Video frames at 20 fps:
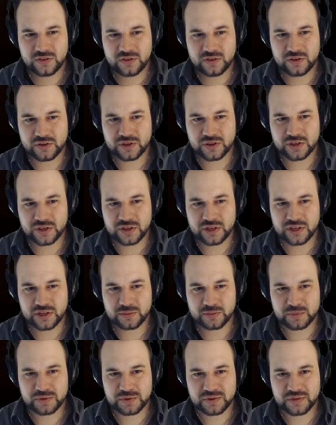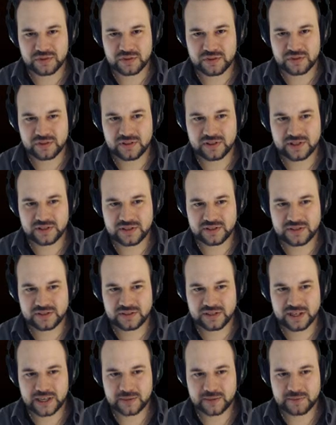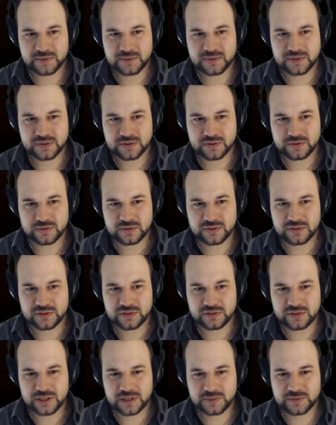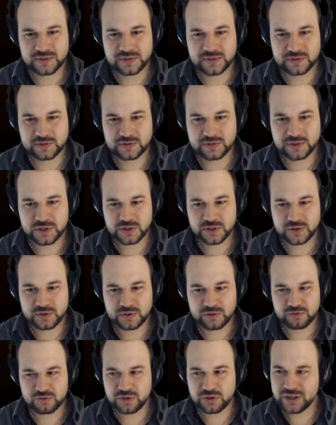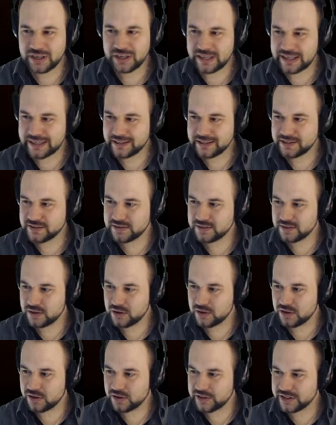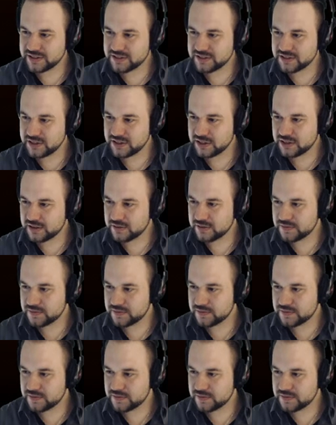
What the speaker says: Okay, but this episode, episode 2, really is long, isn't it?